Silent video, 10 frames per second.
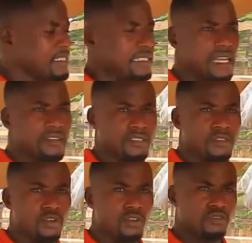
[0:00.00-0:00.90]
Now,
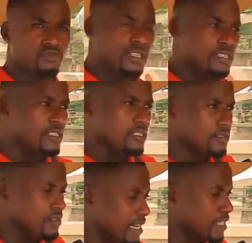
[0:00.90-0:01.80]
those
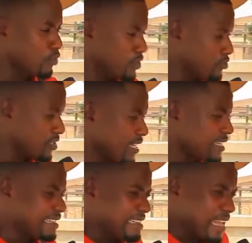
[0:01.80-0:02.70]
traditional rites, when you
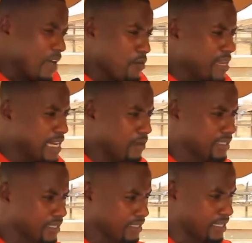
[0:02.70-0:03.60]
check now in our
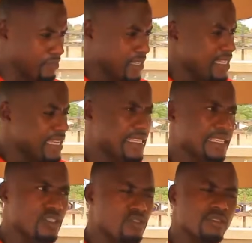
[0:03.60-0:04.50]
system, it
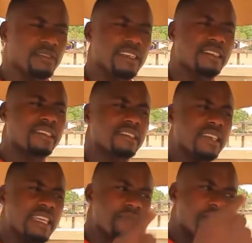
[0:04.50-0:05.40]
is not the
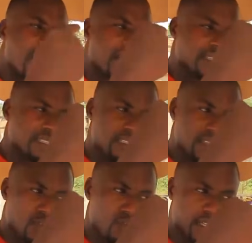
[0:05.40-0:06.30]
same as in
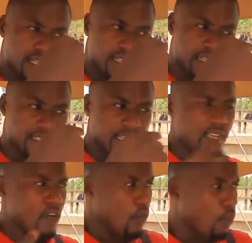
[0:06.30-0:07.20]
the olden days.
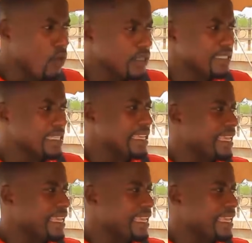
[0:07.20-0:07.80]
What